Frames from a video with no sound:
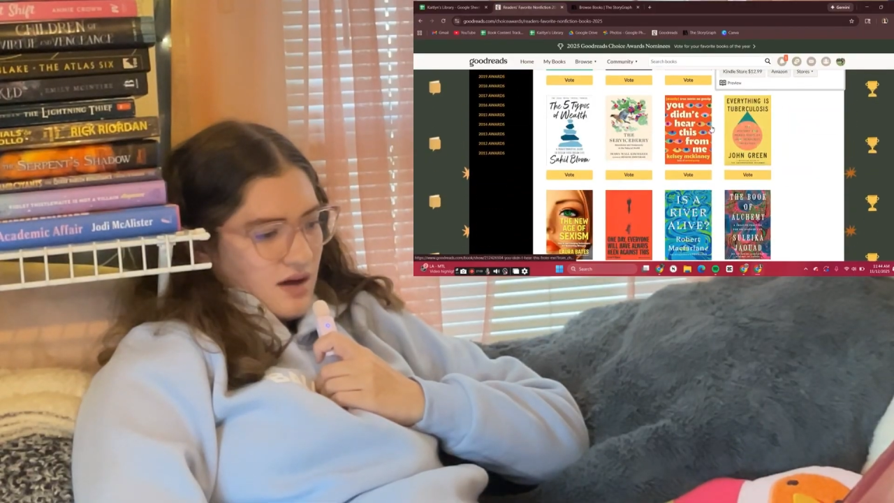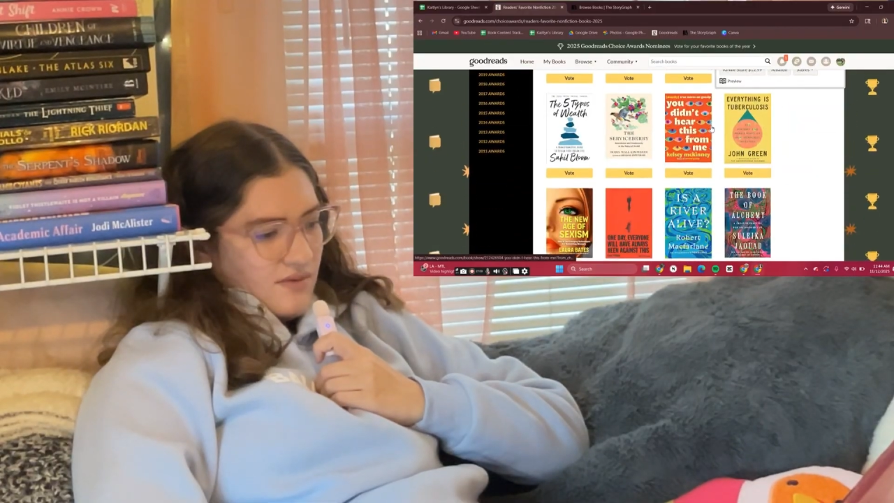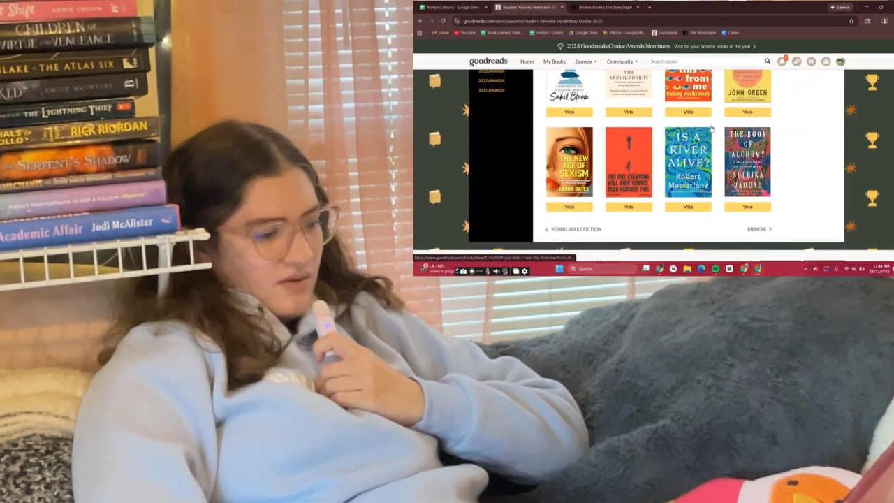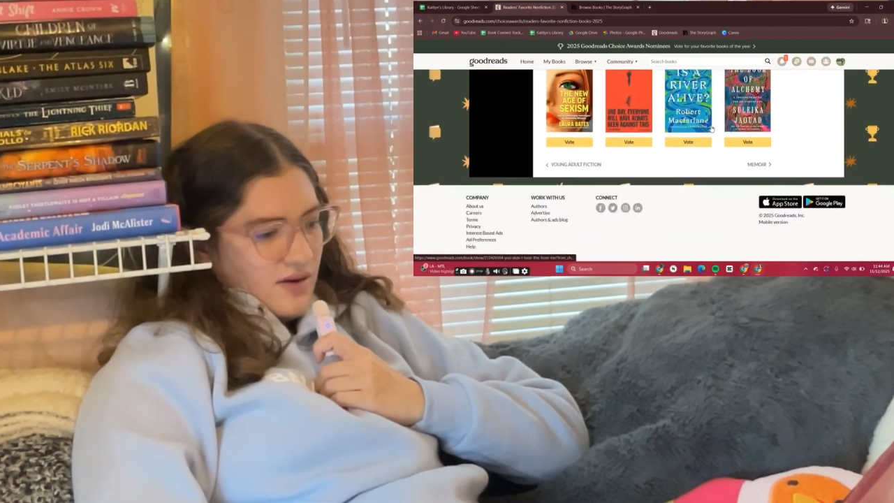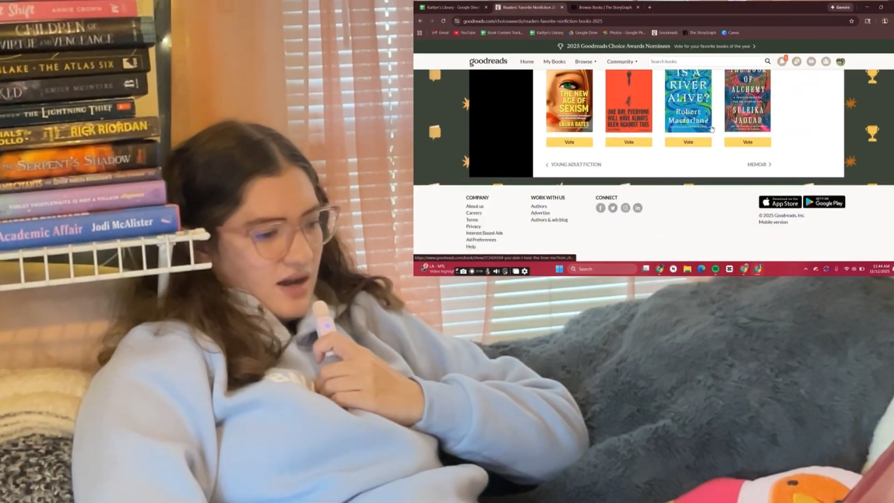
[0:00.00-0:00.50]
Have
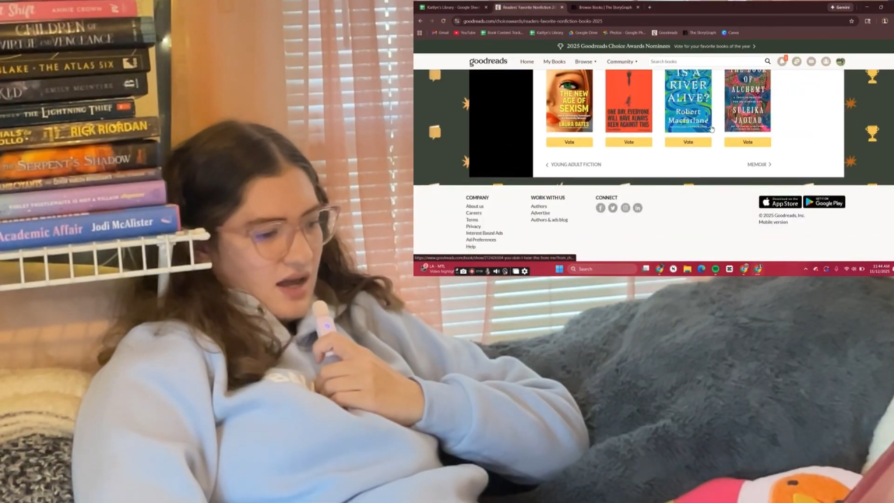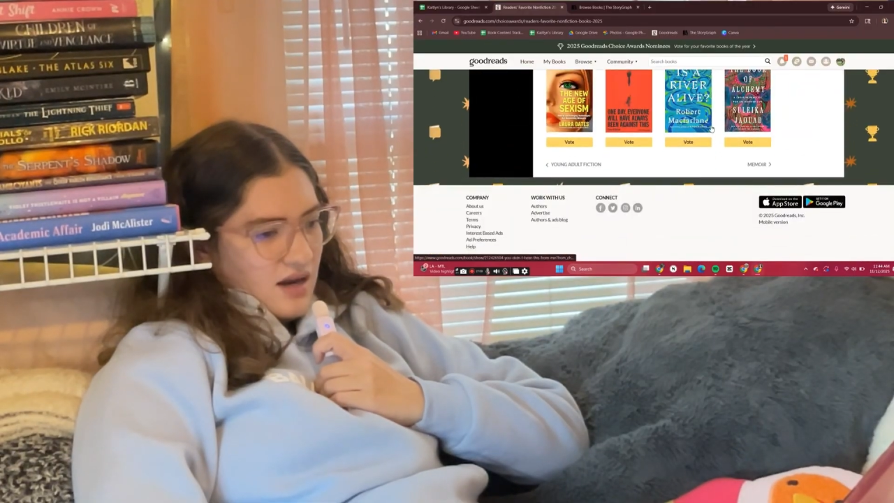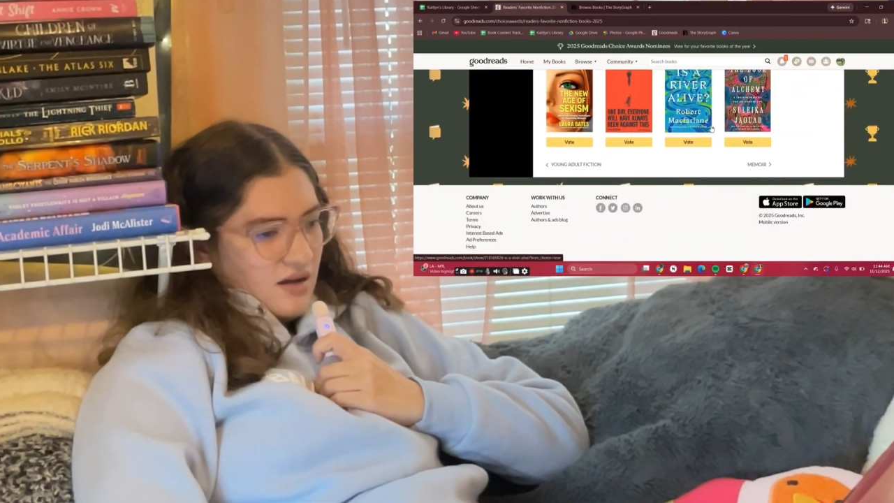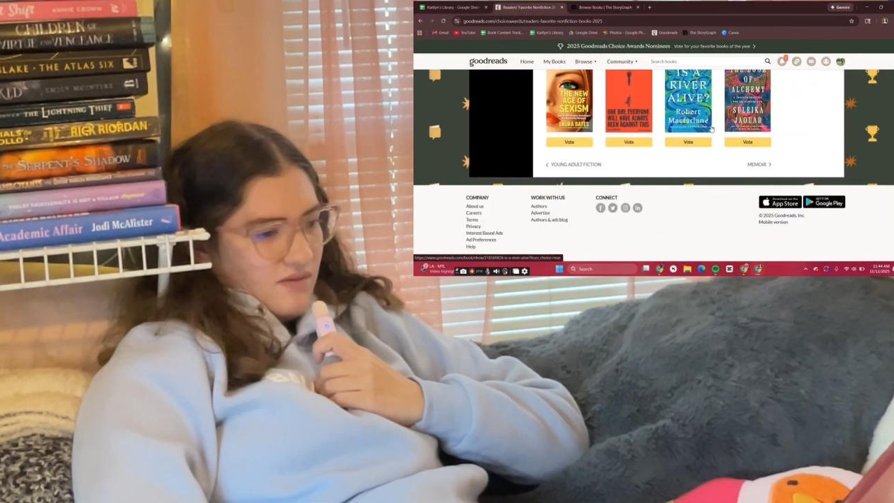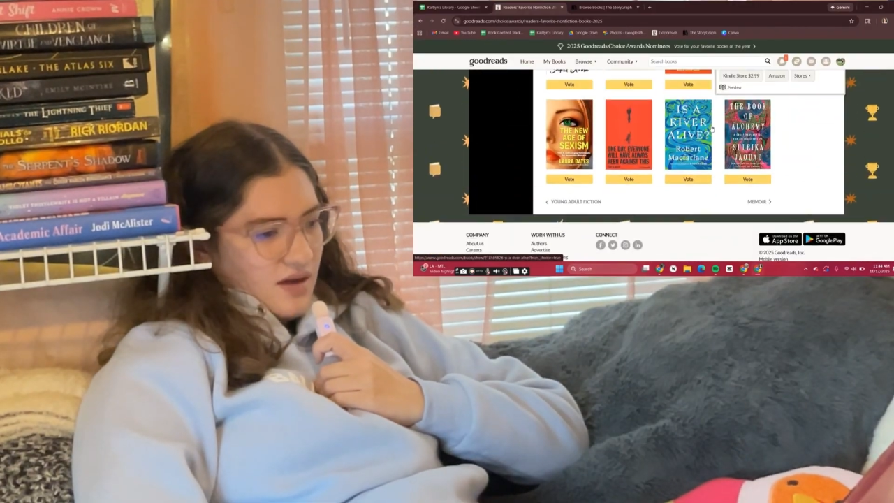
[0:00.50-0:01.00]
I read
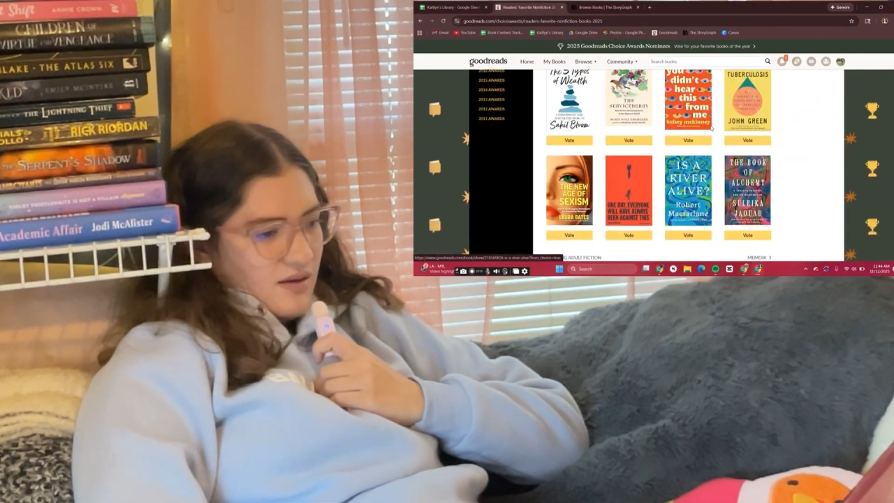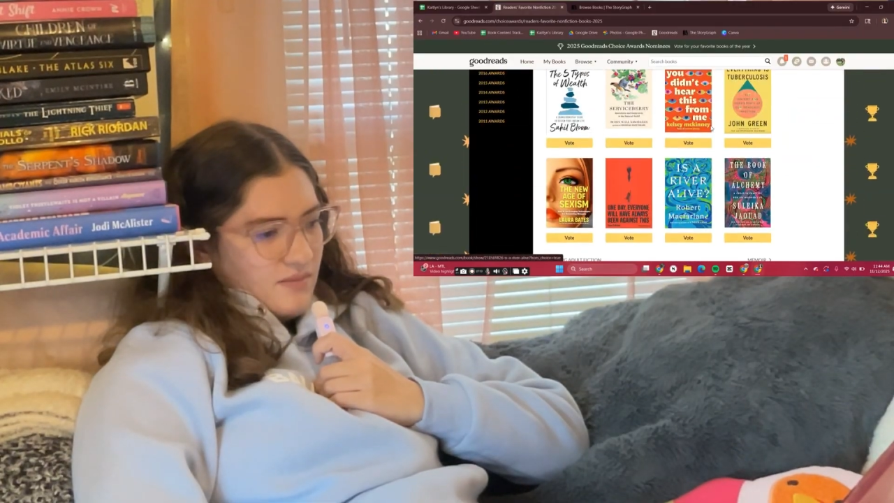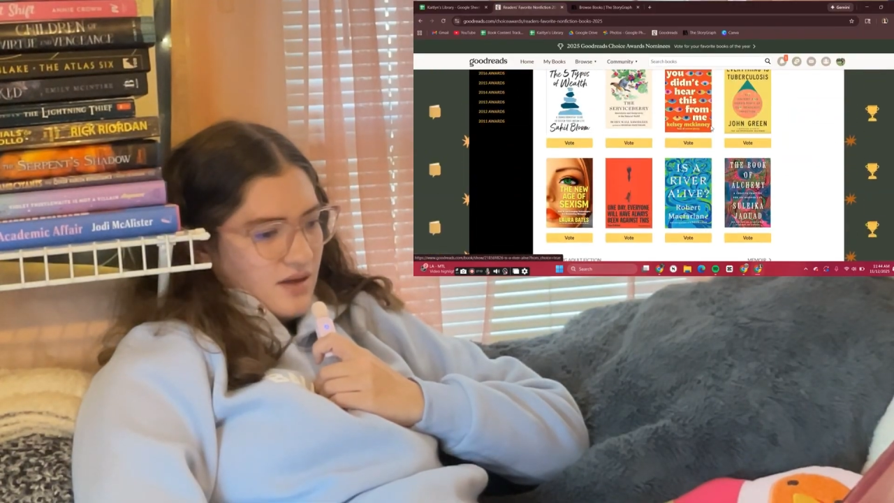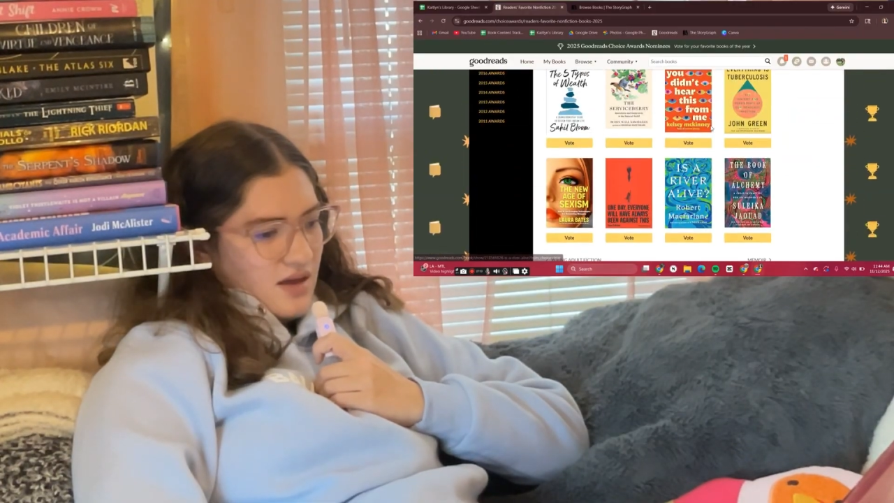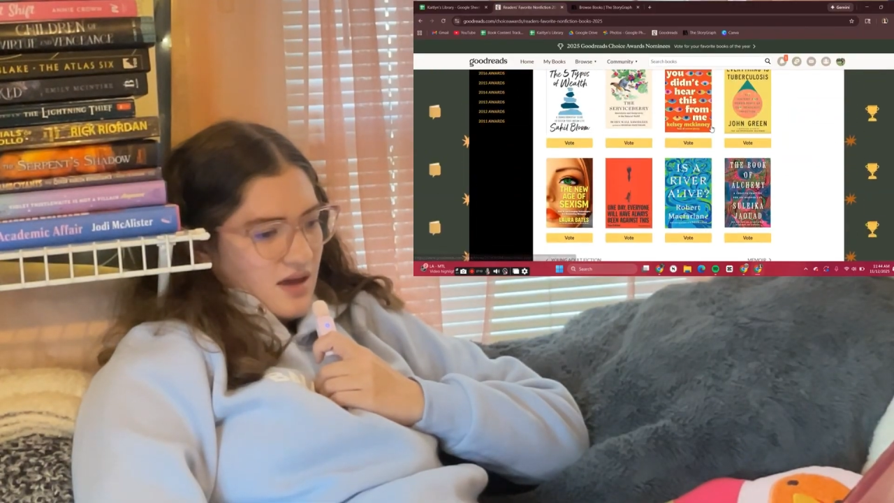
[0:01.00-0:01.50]
any of them?